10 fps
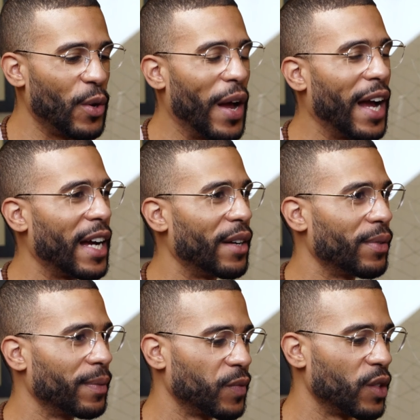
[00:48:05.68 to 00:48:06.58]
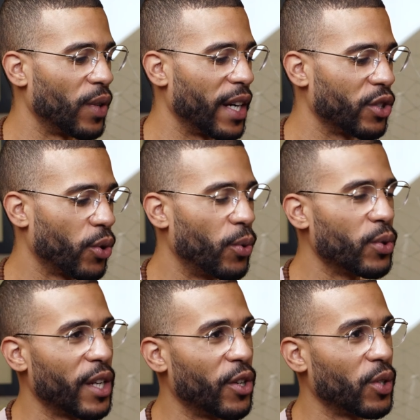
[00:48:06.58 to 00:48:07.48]
you have the right
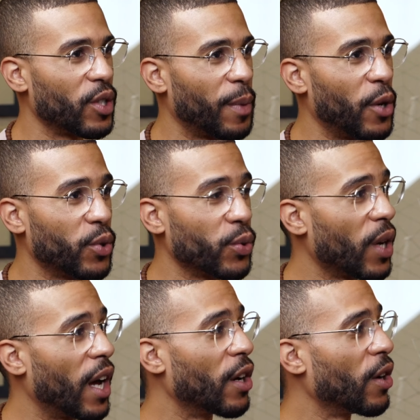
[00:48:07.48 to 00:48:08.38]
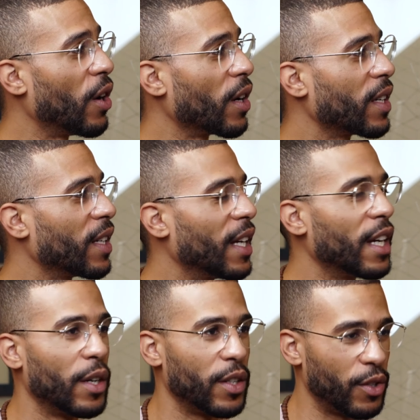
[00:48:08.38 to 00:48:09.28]
tools at your disposal to unlock
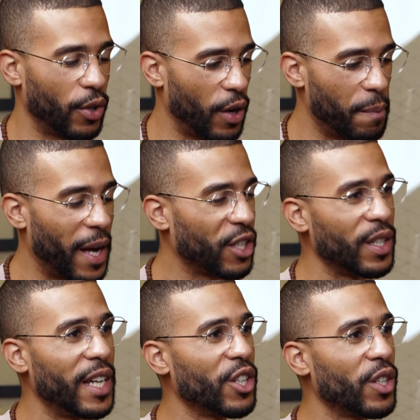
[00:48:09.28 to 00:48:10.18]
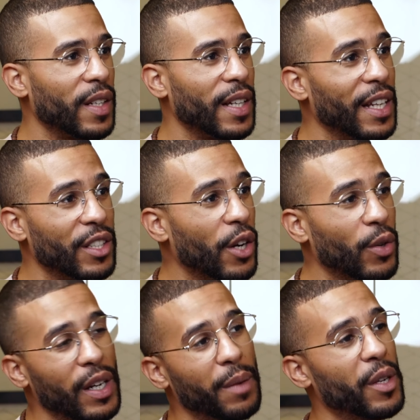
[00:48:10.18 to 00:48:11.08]
your imagination and
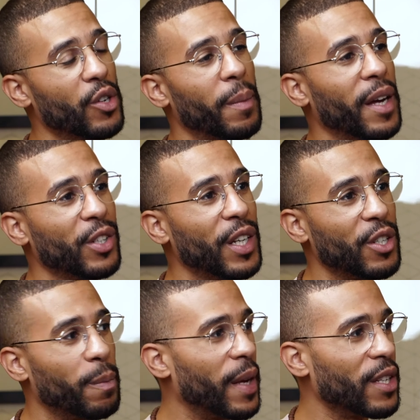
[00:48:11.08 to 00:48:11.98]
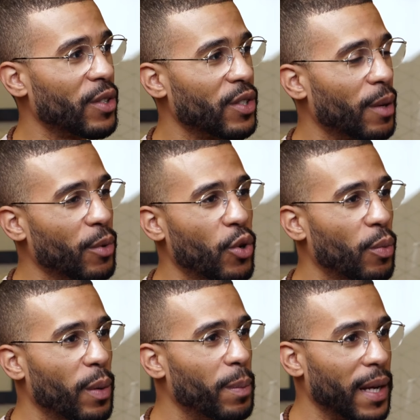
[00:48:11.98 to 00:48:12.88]
don't limit your imagination based on some
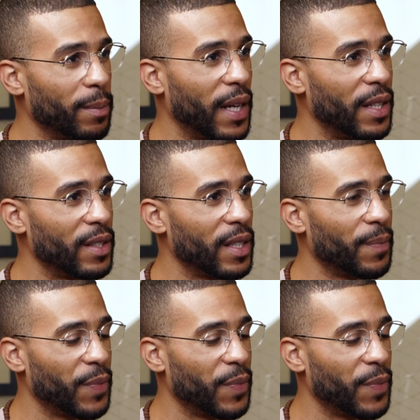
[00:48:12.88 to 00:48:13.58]
corporate bank balance.